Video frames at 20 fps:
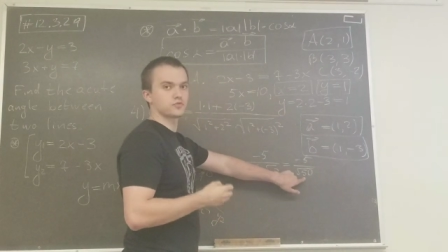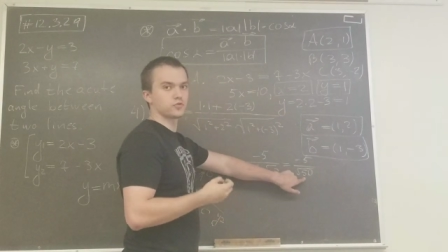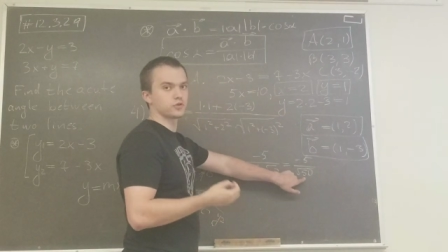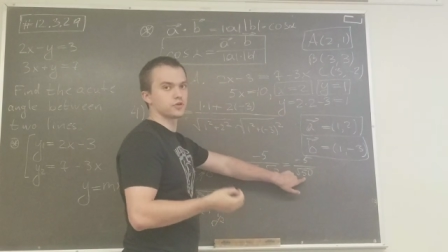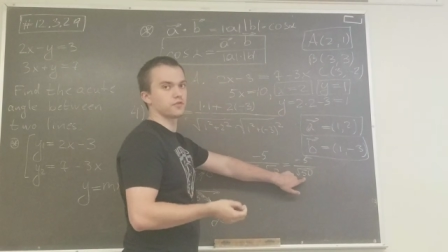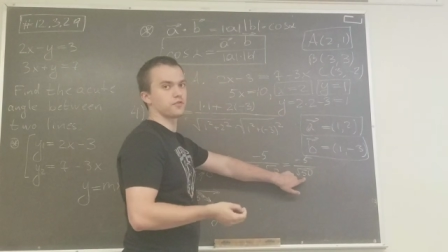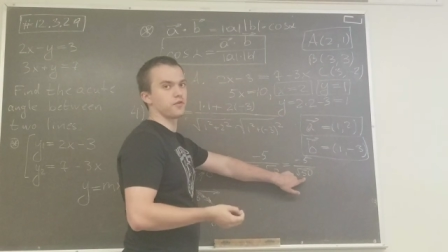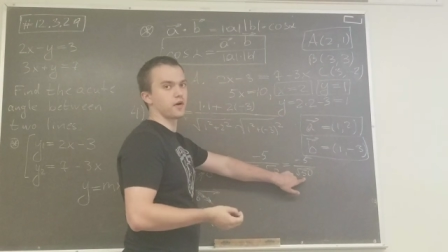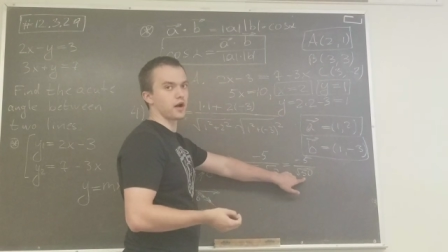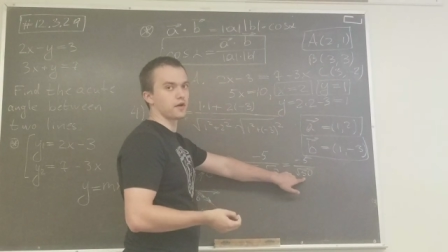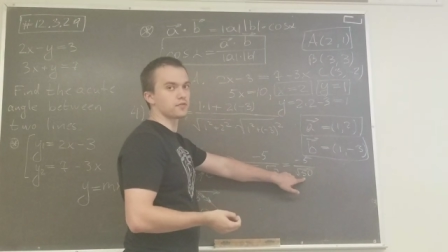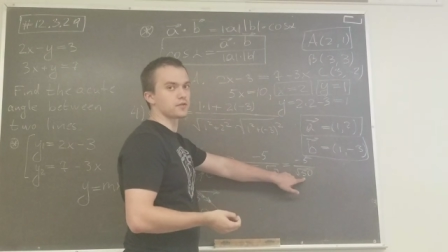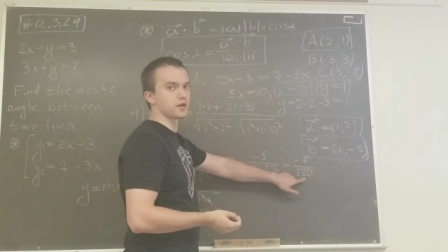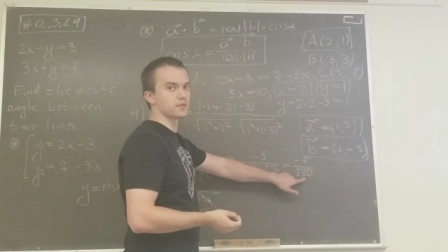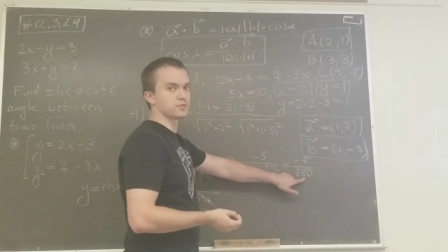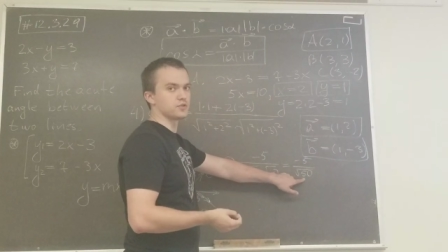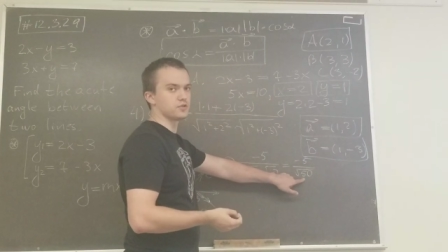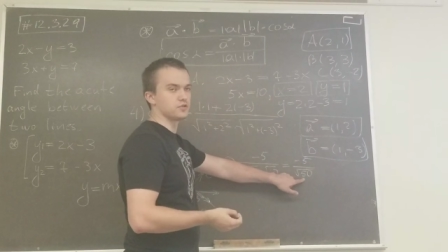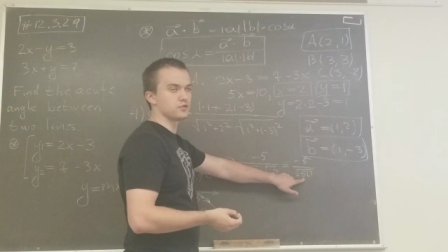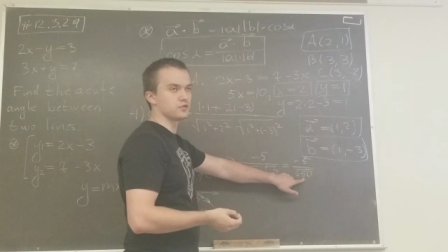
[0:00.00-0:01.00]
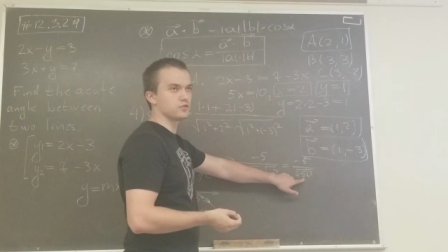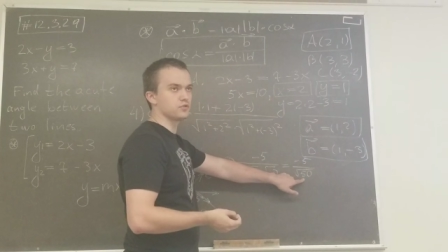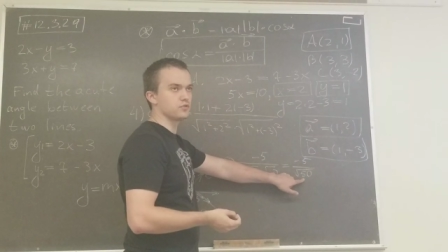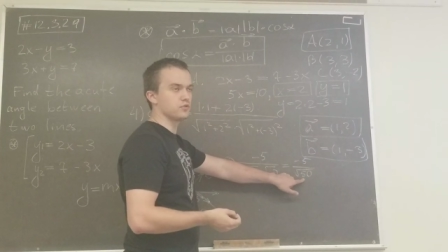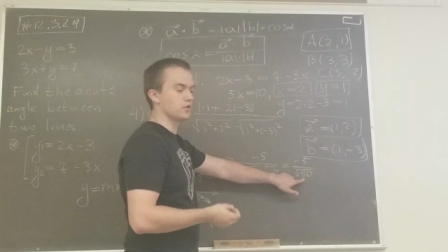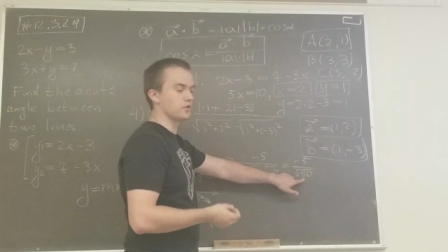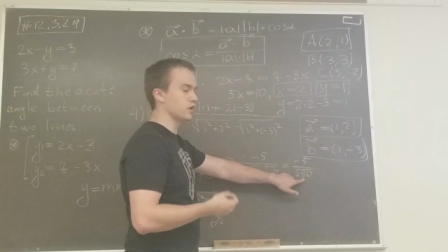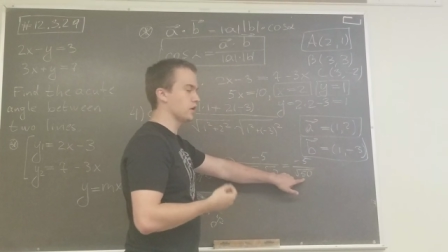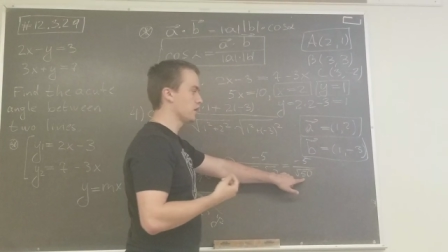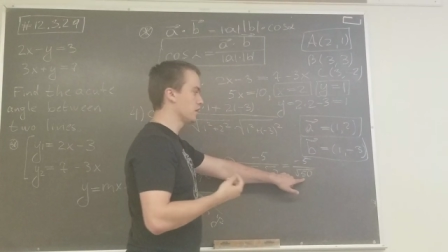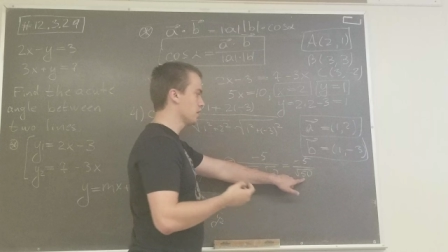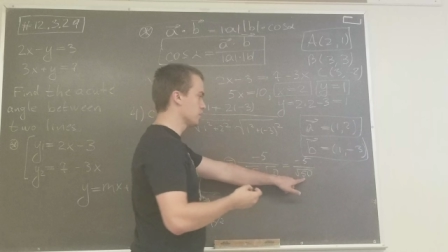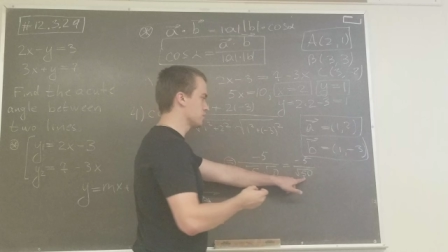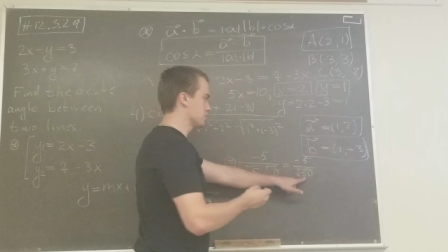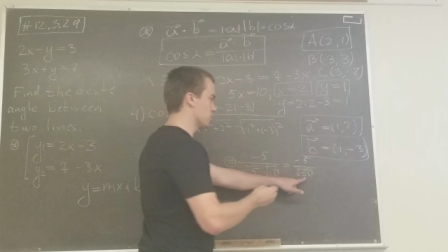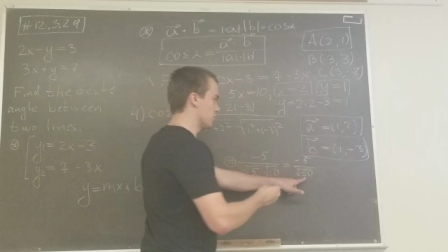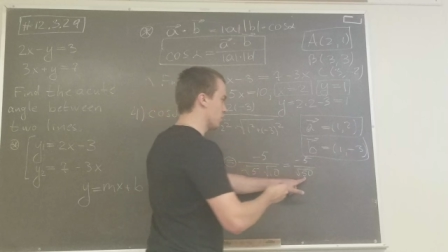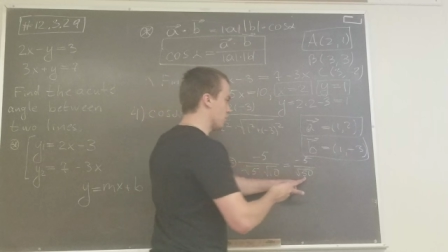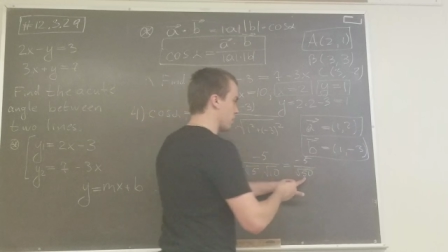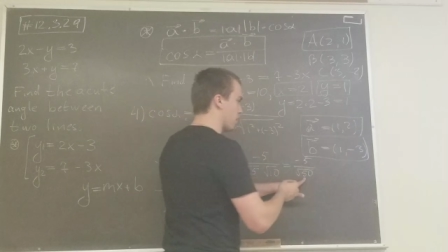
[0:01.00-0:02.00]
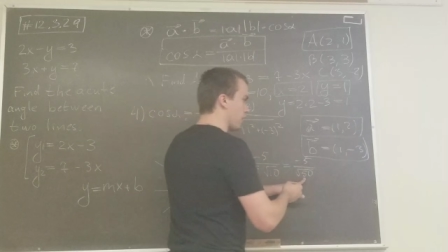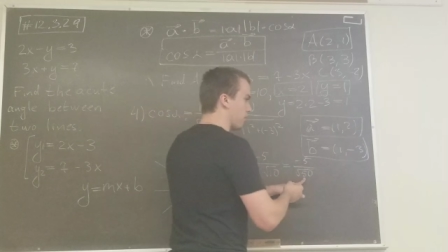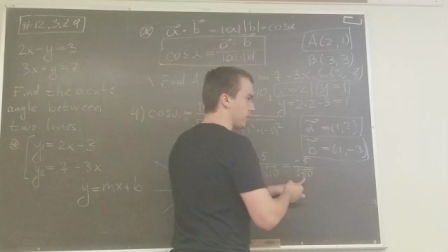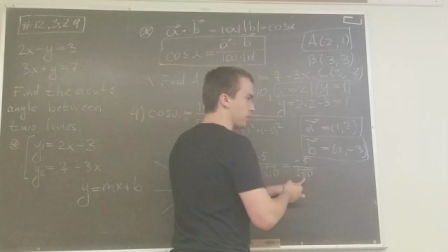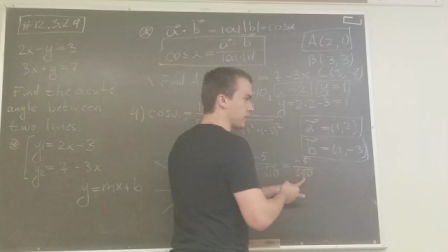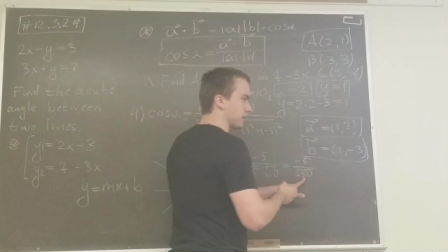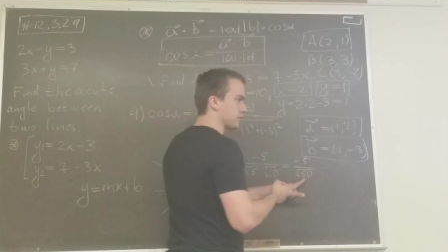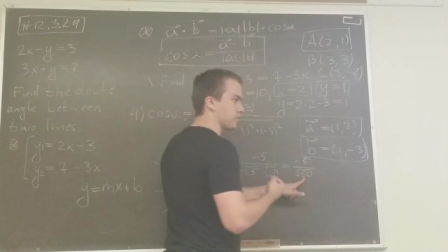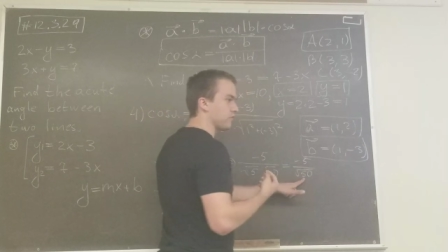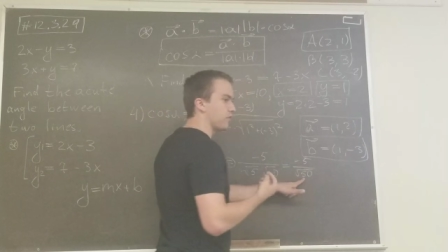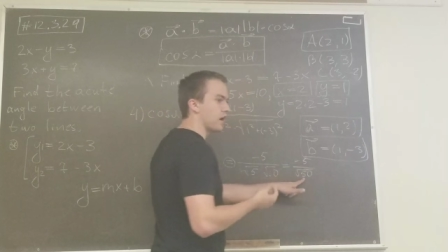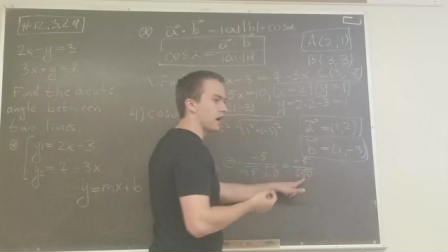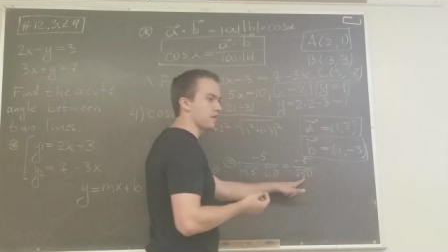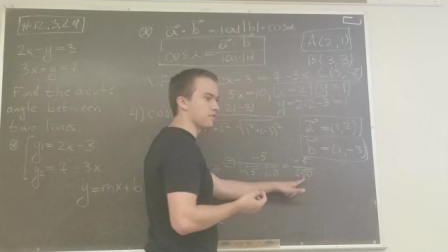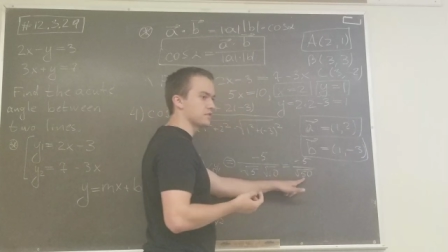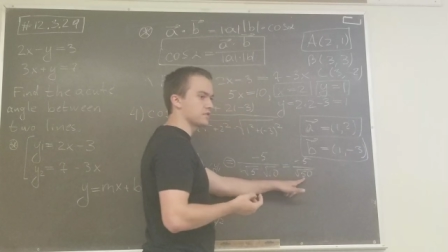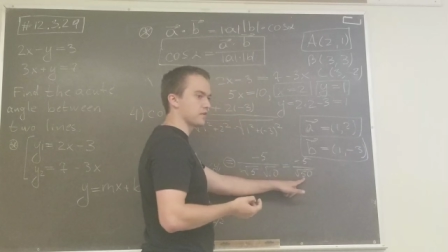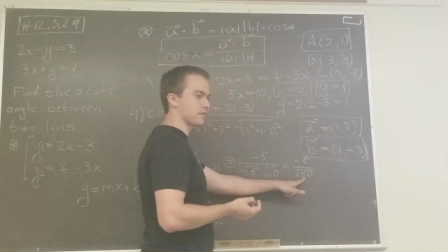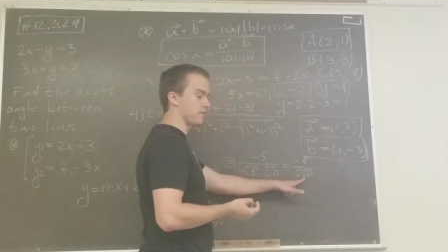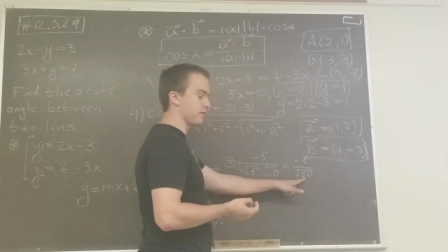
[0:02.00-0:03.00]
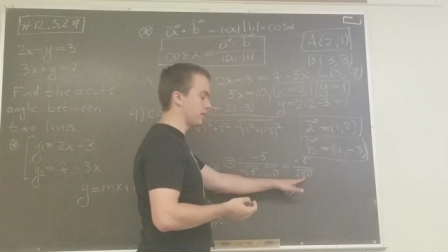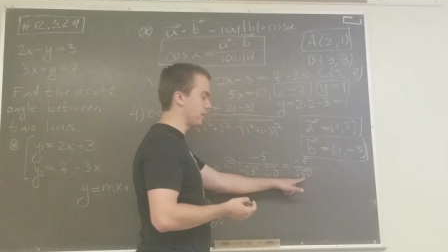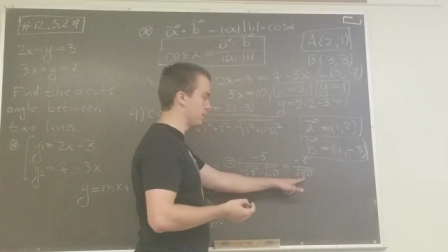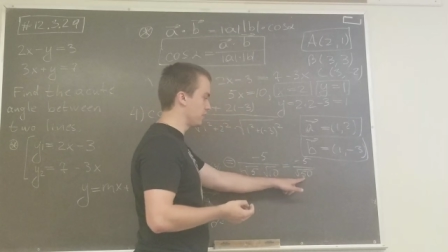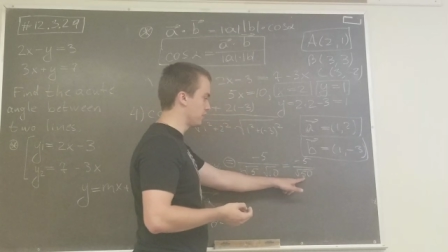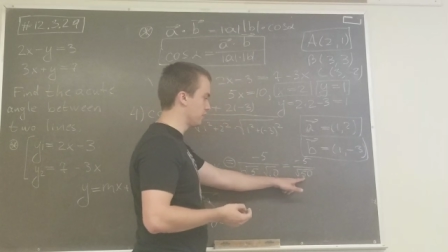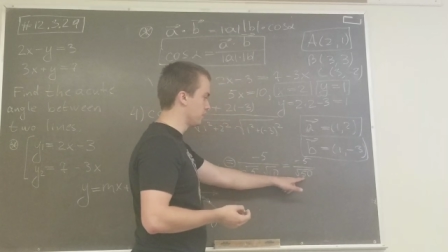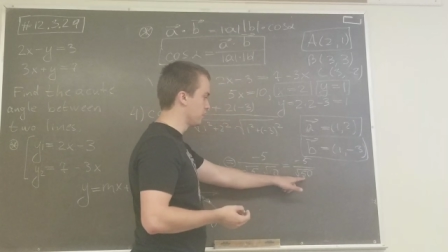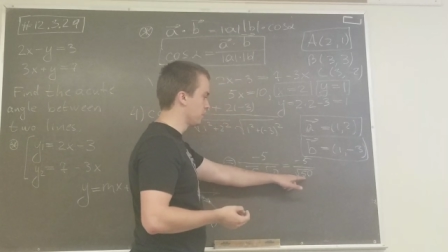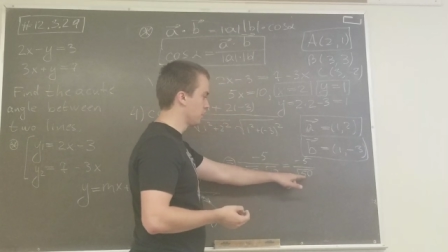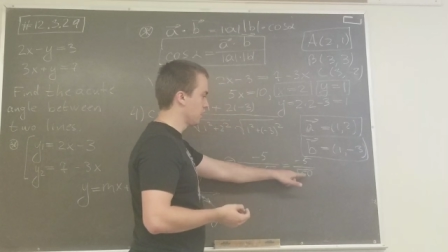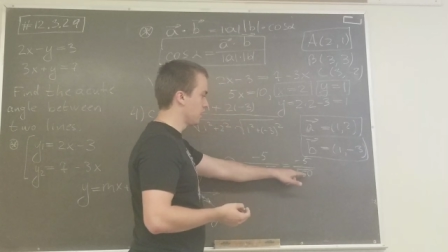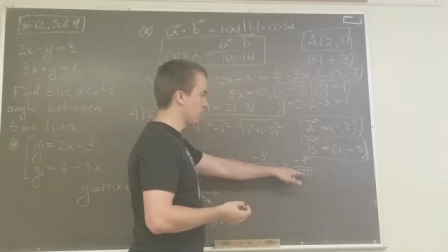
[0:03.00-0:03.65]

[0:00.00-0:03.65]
25 times 2, so I will get 5 squared